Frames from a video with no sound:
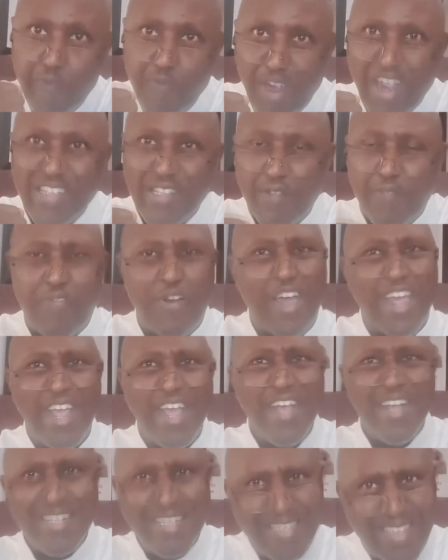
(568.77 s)
Brings the fight.
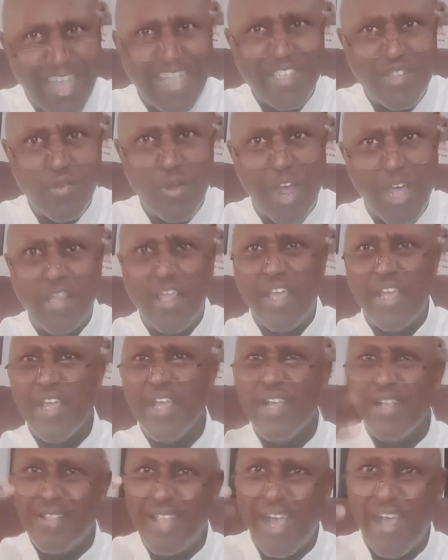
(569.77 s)
That's what I
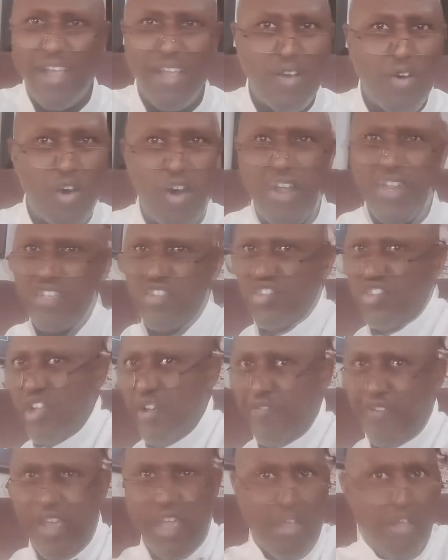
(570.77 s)
like. That, all this
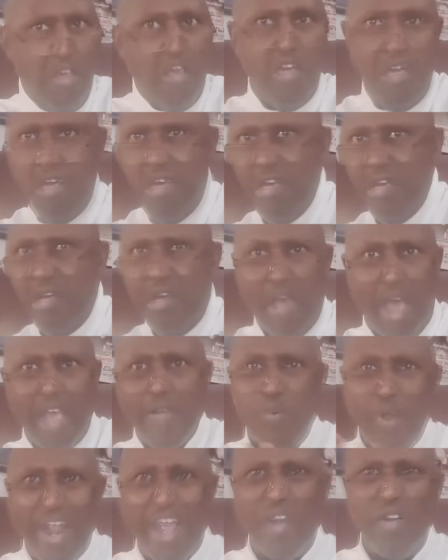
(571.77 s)
stuff here,
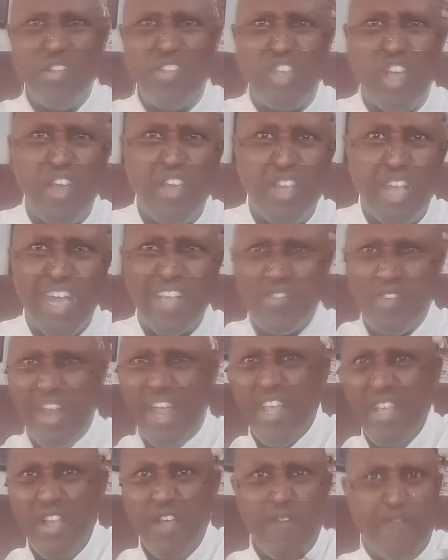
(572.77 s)
I want to tell you guys all that